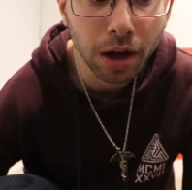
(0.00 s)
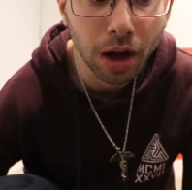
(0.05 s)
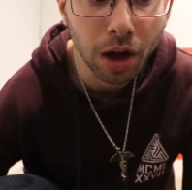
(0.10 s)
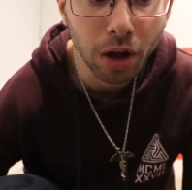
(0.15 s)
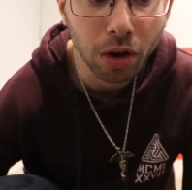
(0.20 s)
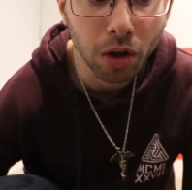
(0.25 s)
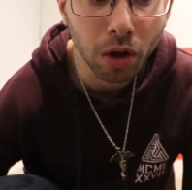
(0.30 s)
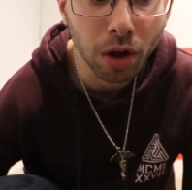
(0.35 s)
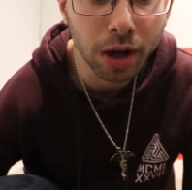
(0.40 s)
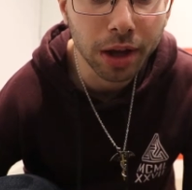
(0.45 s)

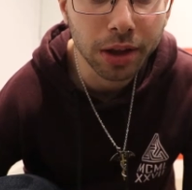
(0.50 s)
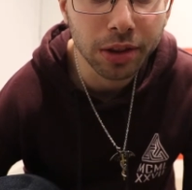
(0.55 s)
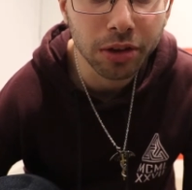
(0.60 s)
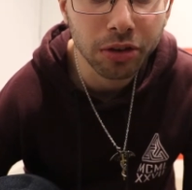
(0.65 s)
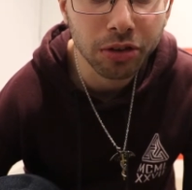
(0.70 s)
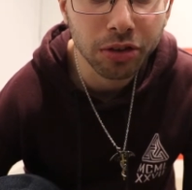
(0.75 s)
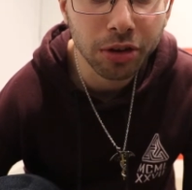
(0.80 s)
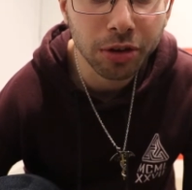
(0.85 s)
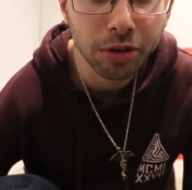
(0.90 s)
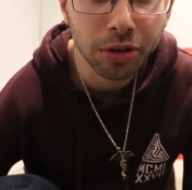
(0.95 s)
a lot in the
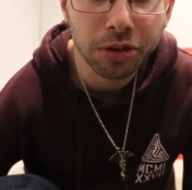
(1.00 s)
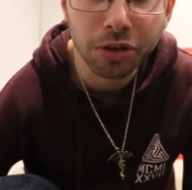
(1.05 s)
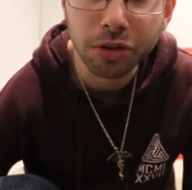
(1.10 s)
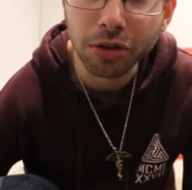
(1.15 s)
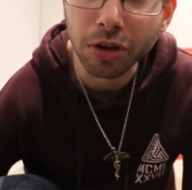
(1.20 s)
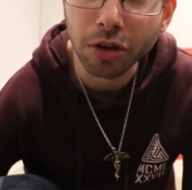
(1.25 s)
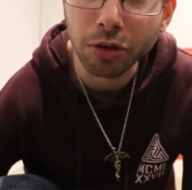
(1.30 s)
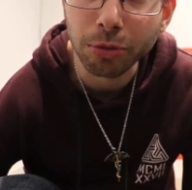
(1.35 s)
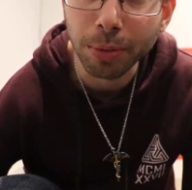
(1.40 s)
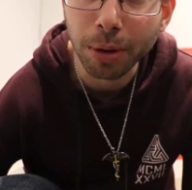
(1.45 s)
series is
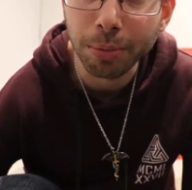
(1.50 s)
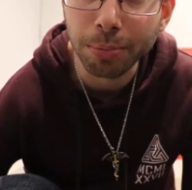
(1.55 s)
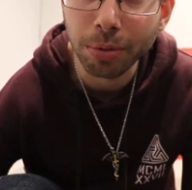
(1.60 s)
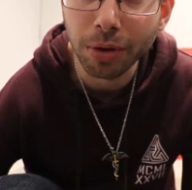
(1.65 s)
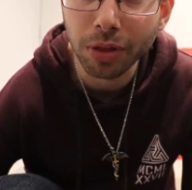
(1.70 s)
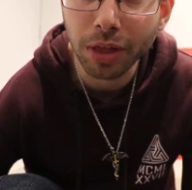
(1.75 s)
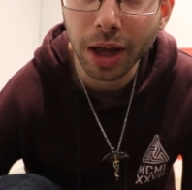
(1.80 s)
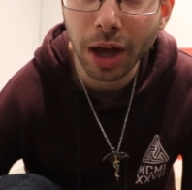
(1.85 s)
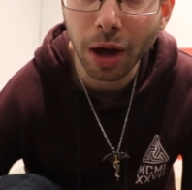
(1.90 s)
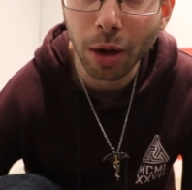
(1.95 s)
because my
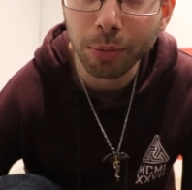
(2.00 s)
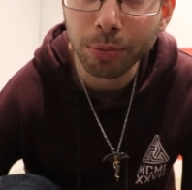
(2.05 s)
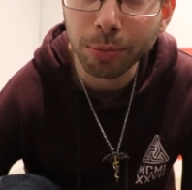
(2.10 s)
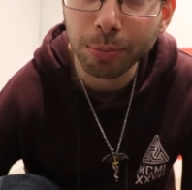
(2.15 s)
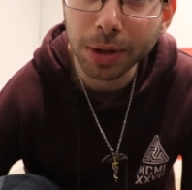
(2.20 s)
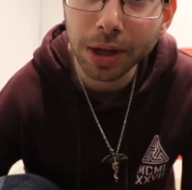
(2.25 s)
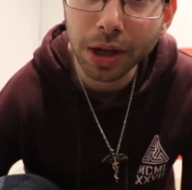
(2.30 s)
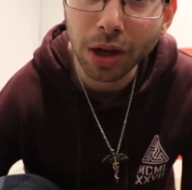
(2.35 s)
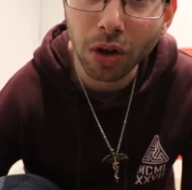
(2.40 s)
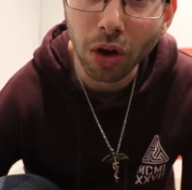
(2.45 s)
brother helped
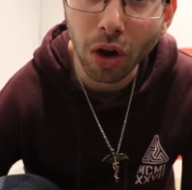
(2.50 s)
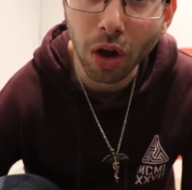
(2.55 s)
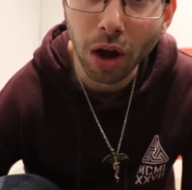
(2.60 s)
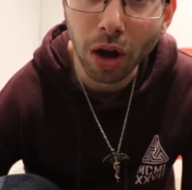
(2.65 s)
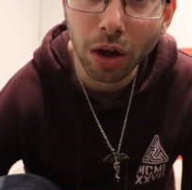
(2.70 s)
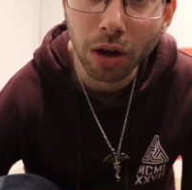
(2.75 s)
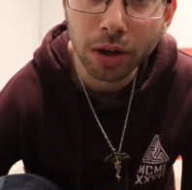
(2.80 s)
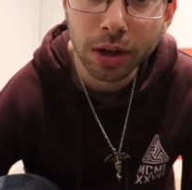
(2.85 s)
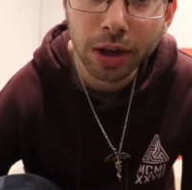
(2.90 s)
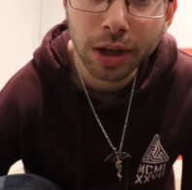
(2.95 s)
me a lot
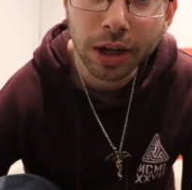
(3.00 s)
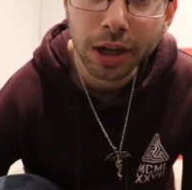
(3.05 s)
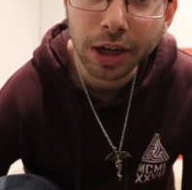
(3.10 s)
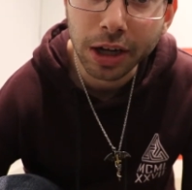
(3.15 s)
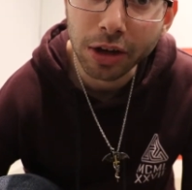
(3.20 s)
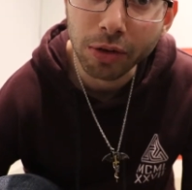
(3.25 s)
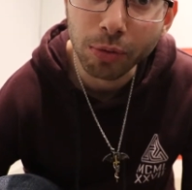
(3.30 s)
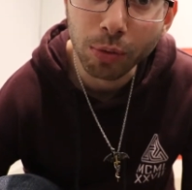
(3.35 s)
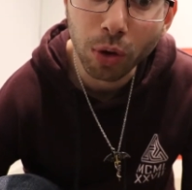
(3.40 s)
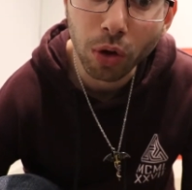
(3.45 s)

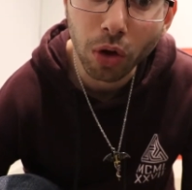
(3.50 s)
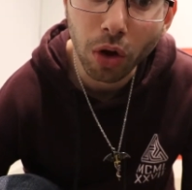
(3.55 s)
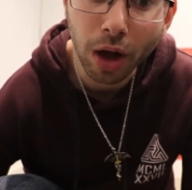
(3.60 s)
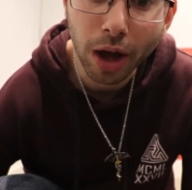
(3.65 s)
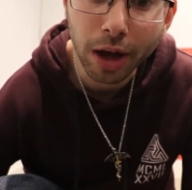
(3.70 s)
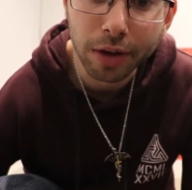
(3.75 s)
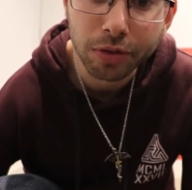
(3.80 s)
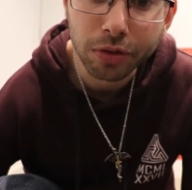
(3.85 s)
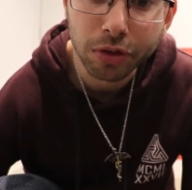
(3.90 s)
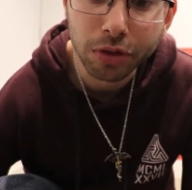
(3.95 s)
in real
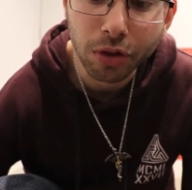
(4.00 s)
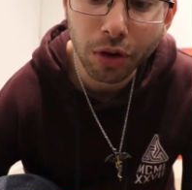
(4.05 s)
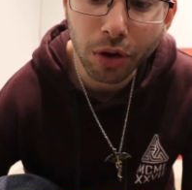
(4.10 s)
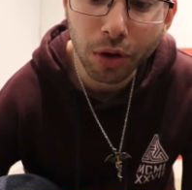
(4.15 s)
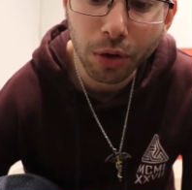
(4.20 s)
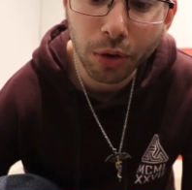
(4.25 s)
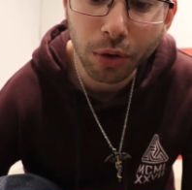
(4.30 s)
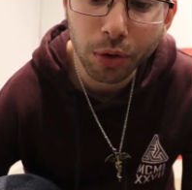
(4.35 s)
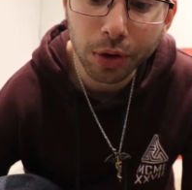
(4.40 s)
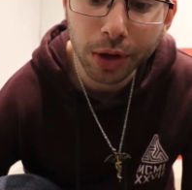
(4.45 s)
life,
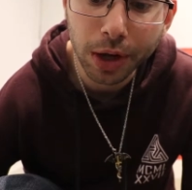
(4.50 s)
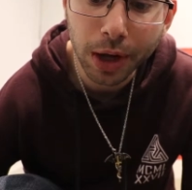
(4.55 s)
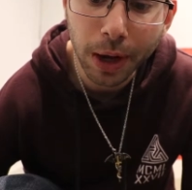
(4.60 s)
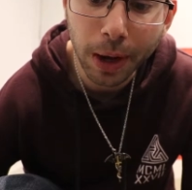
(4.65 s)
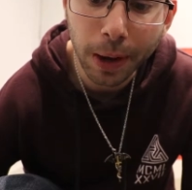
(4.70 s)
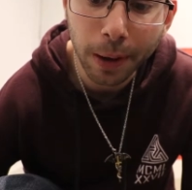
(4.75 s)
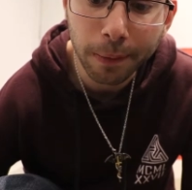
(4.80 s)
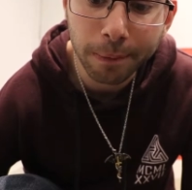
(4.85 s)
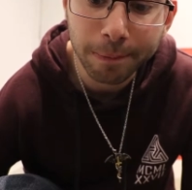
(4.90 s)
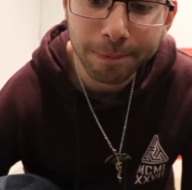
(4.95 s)
so
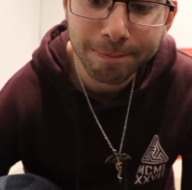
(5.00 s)
yeah.